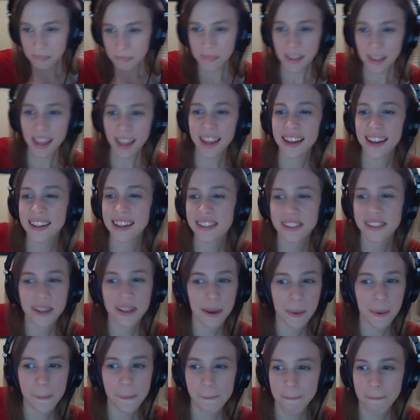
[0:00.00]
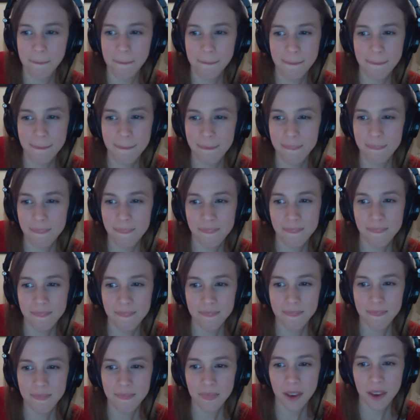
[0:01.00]
And um,
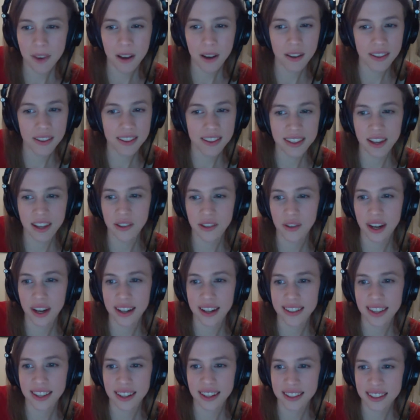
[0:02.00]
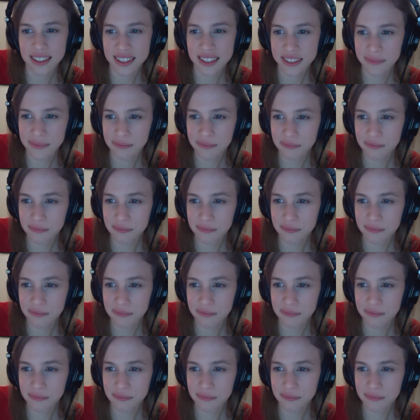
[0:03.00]
oh, the soundtrack is excellent.